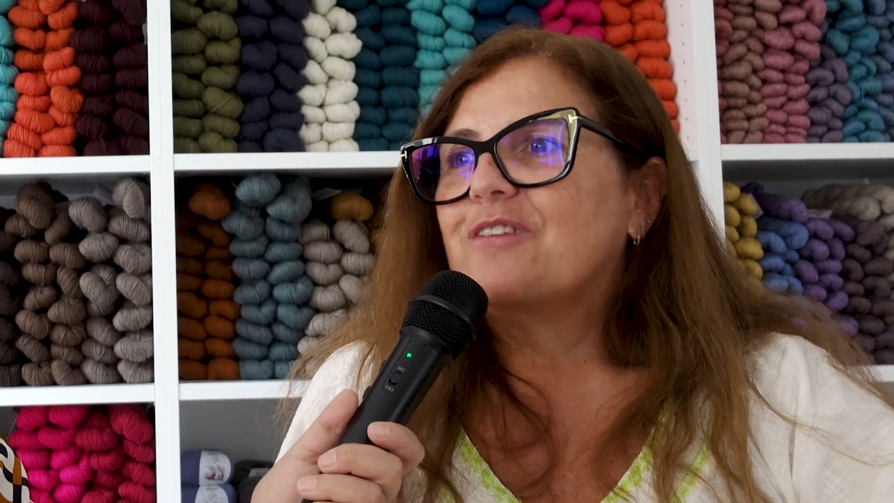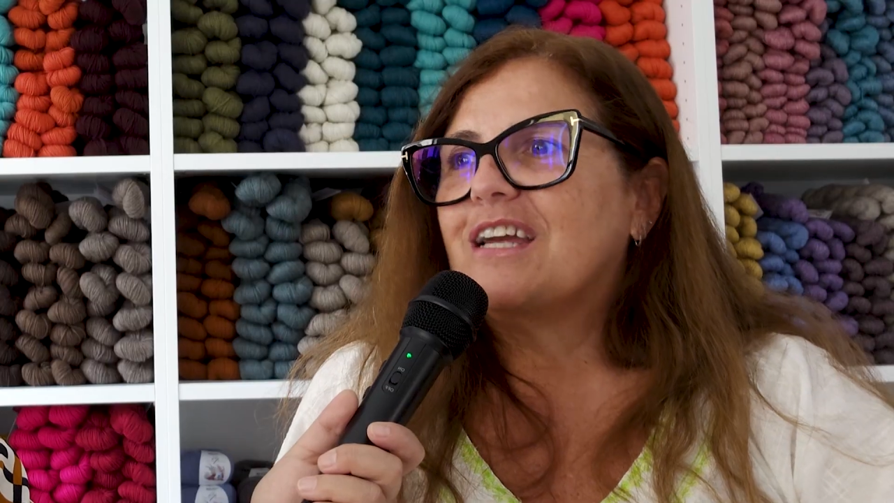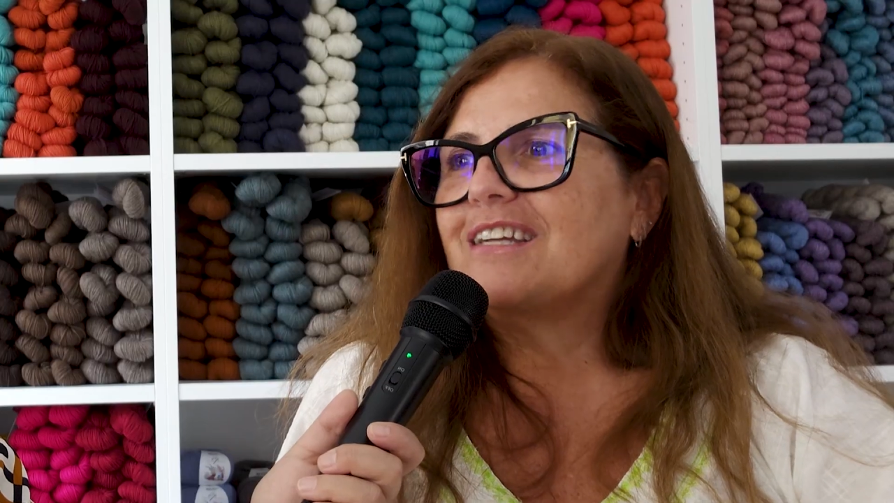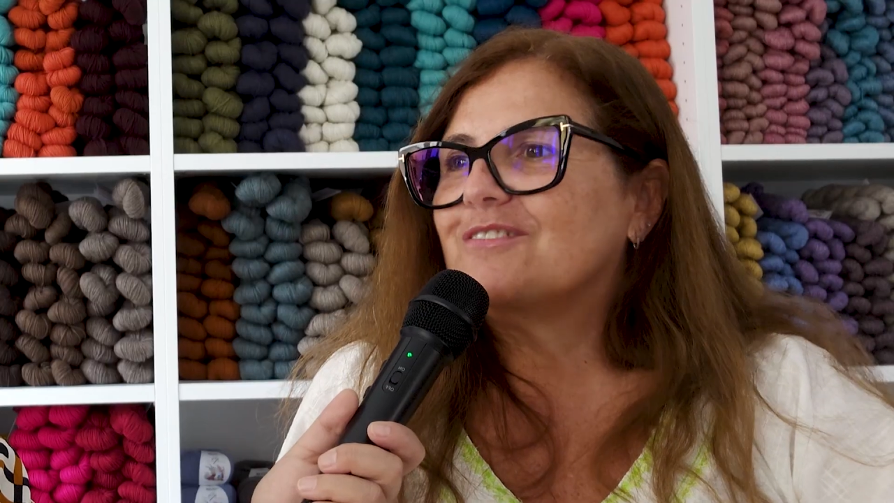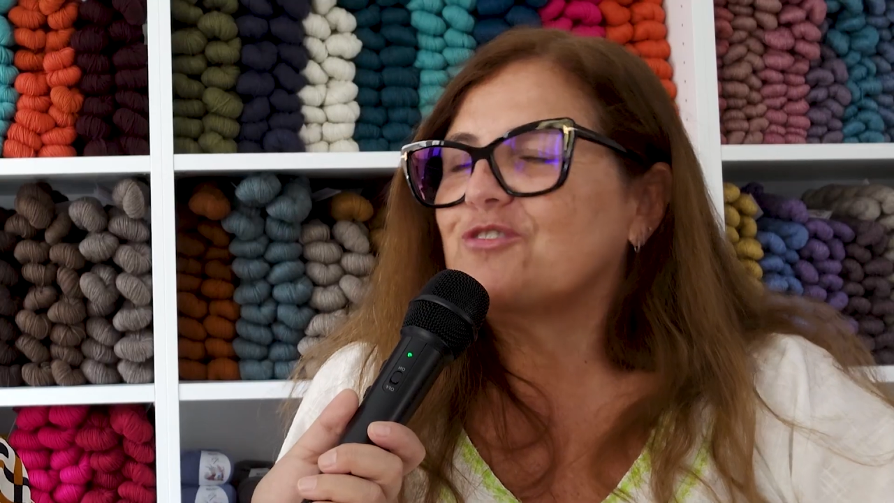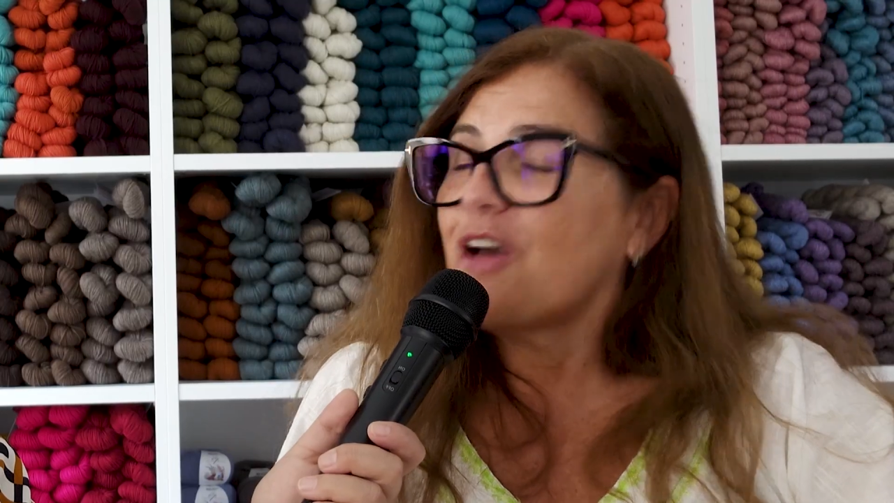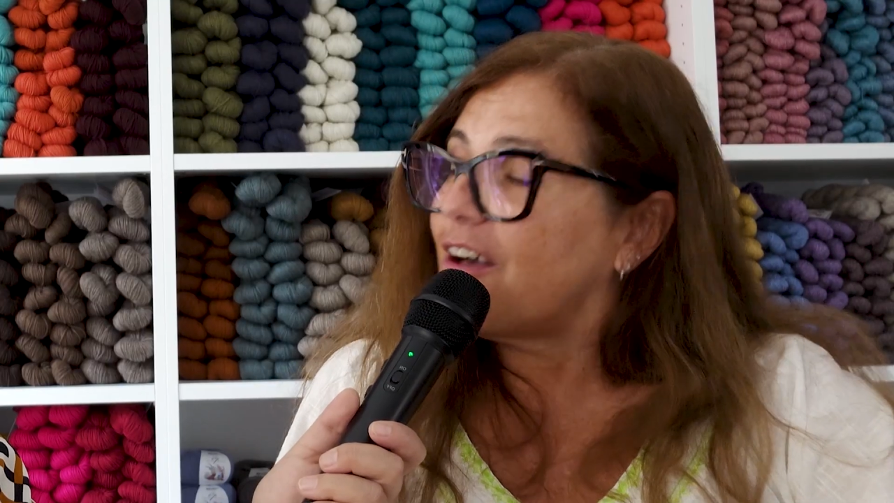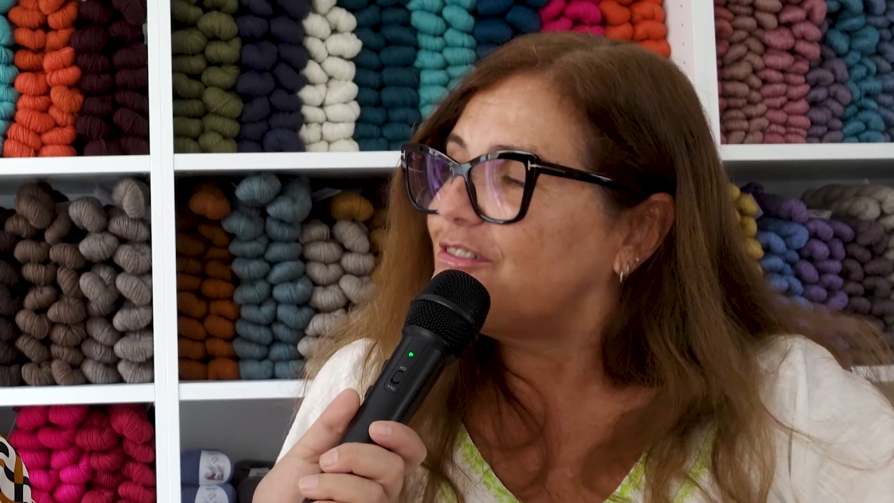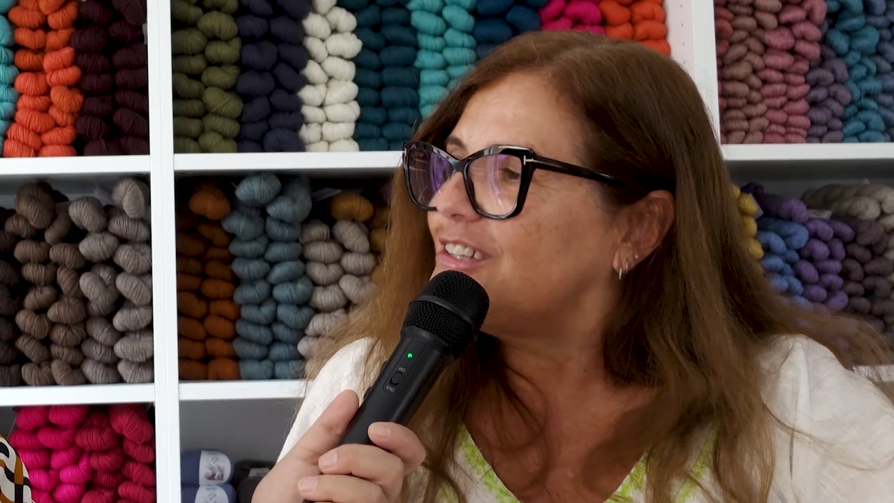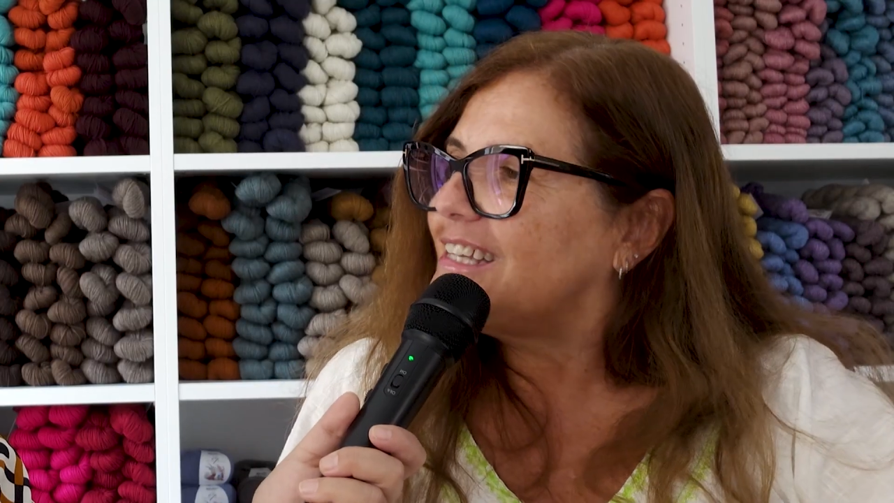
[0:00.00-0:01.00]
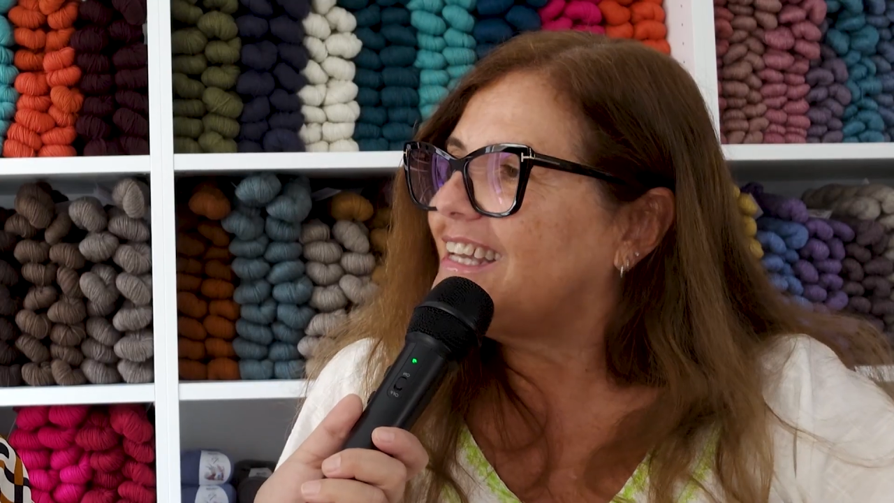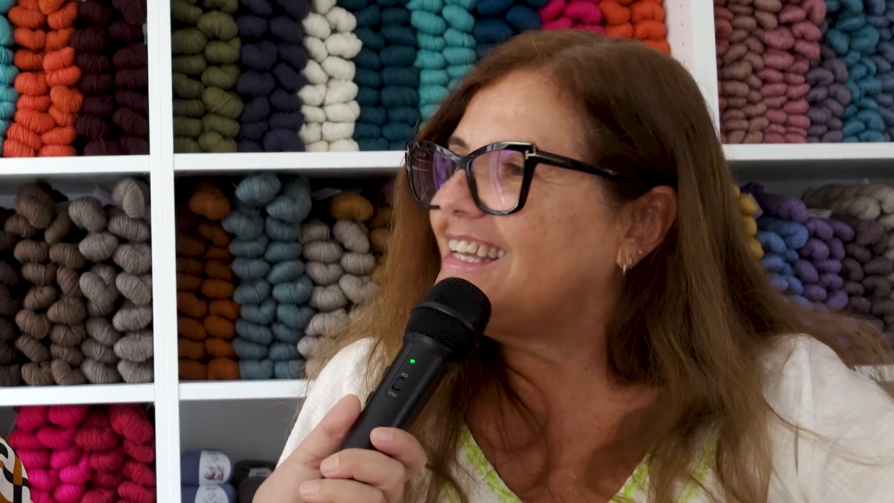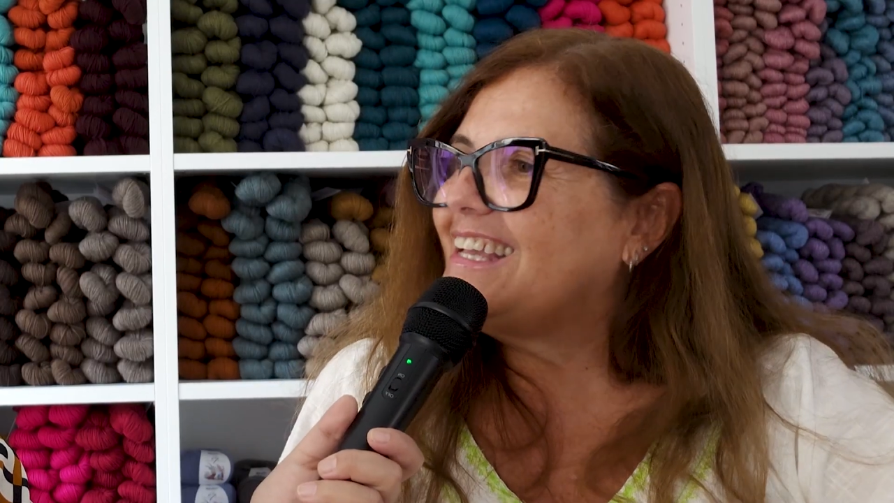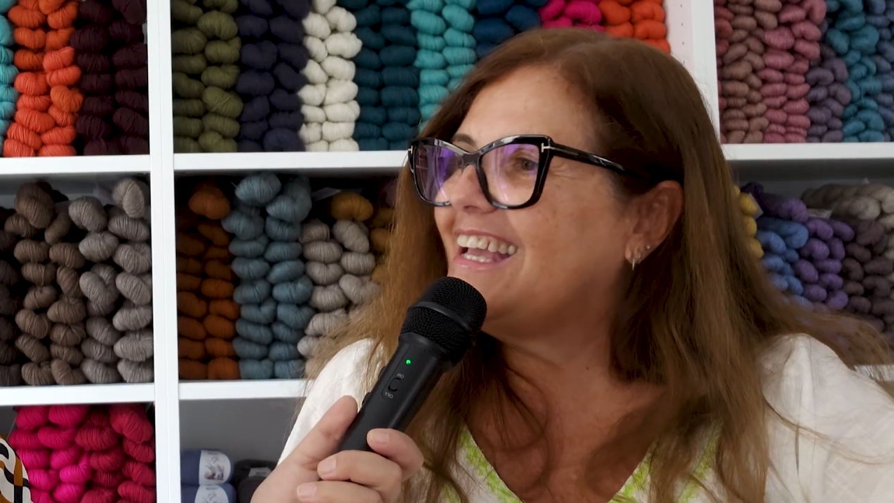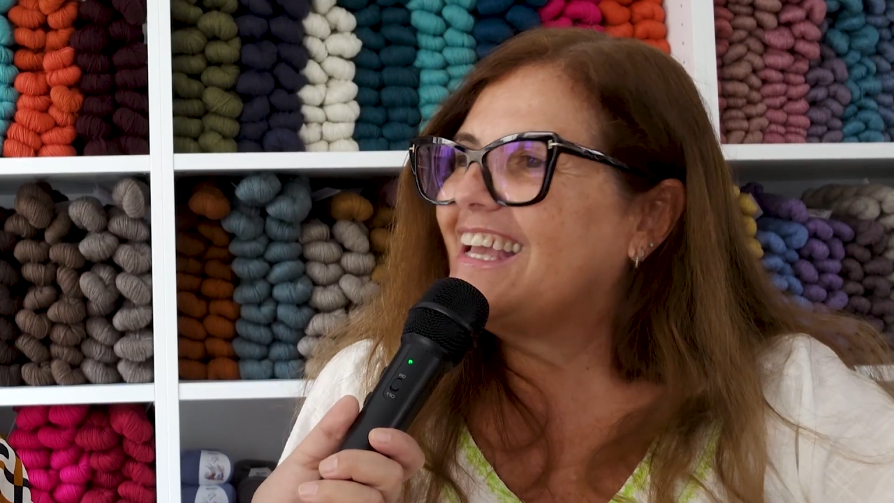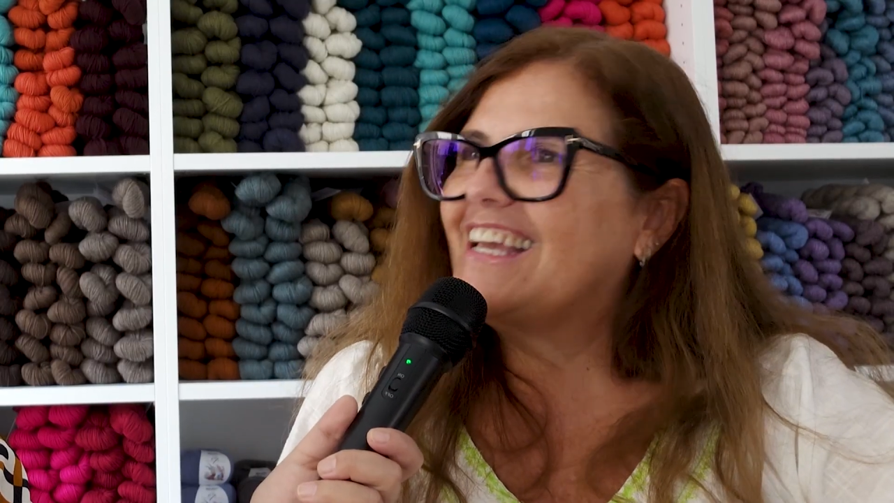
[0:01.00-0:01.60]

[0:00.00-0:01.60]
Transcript: we are traveling